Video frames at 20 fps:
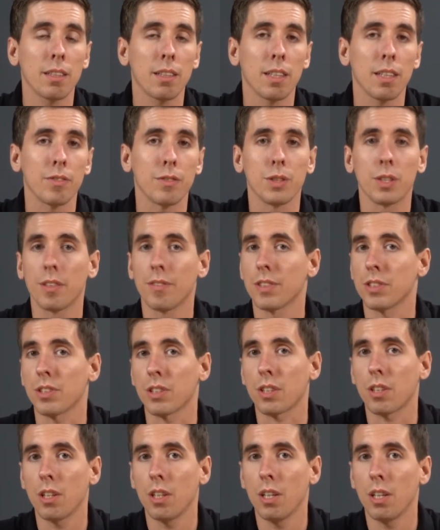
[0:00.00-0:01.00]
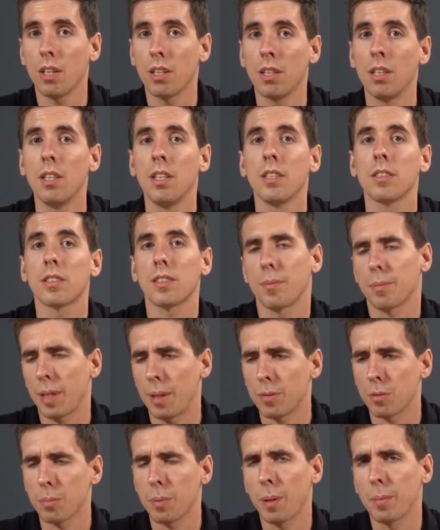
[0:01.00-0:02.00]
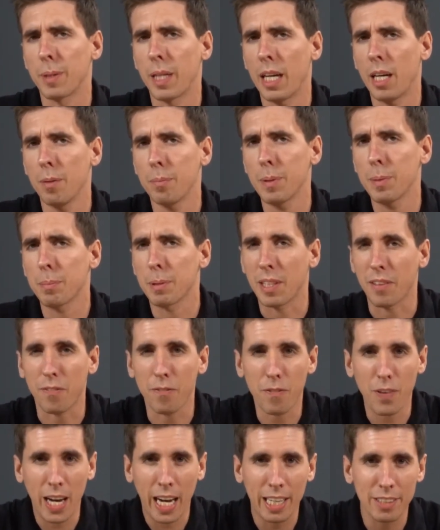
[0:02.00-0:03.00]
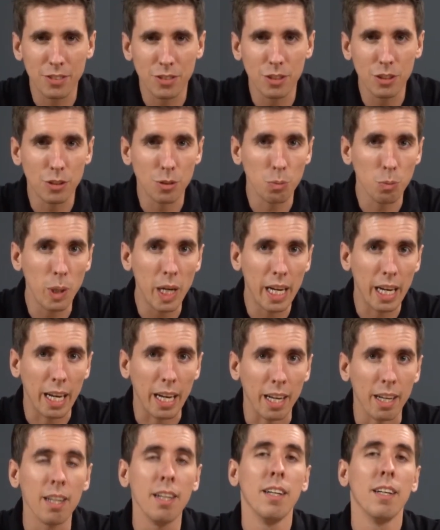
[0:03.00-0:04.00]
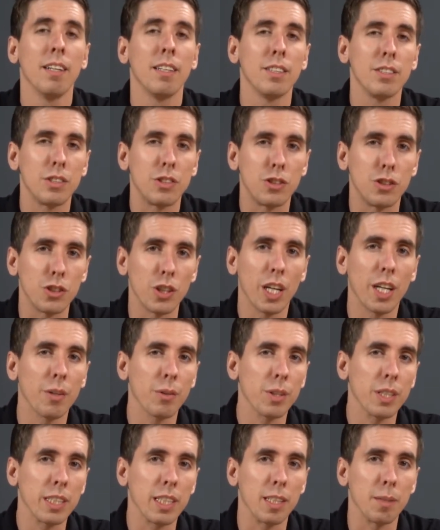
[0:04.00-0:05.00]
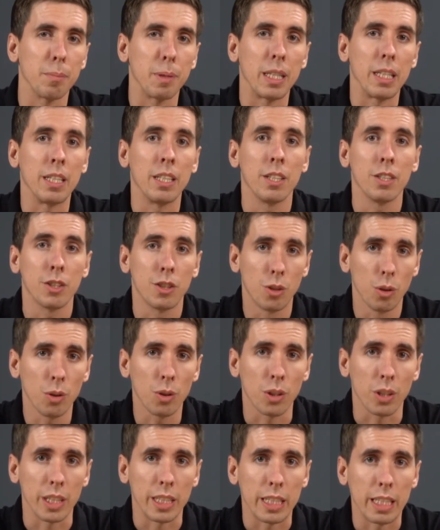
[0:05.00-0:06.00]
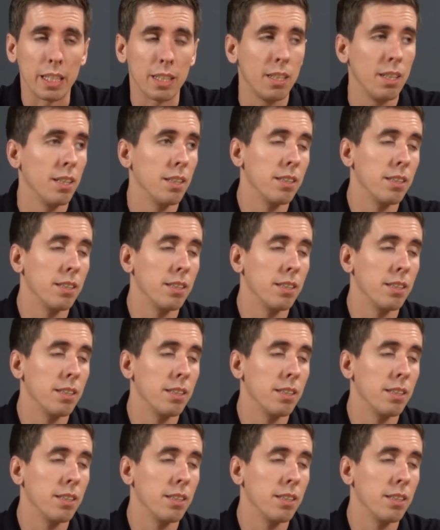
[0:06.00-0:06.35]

Uh, if you give us a call, sometimes we'll be able to help you. But the fastest way is generally going to be Googling it.